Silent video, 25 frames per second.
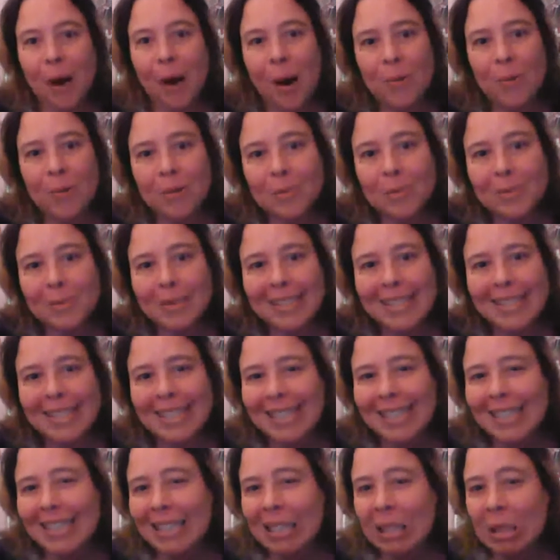
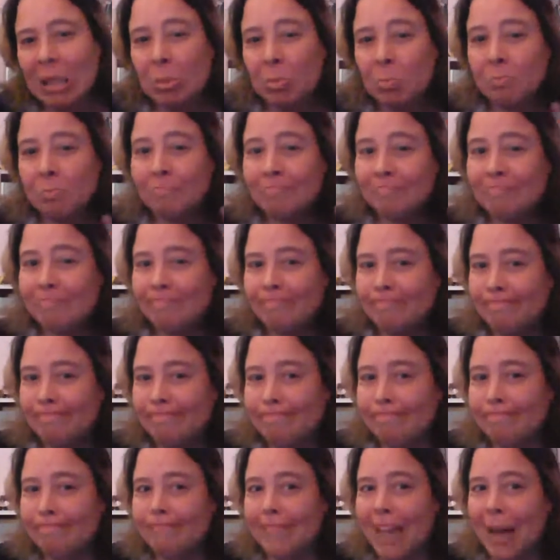probably,
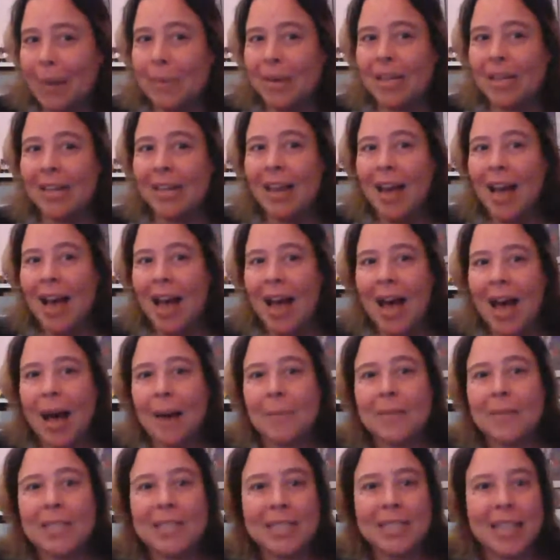how
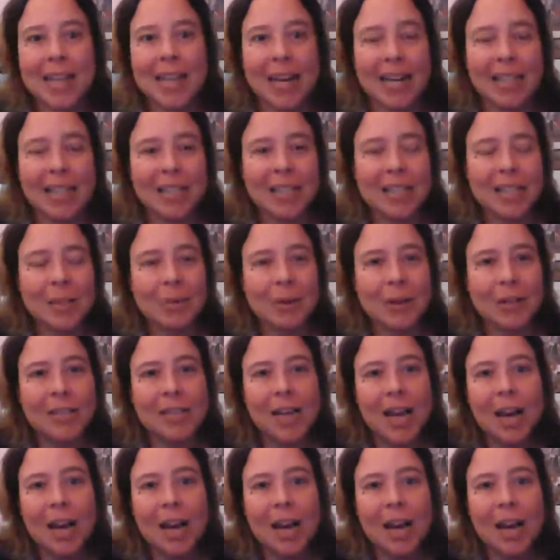much did I actually work?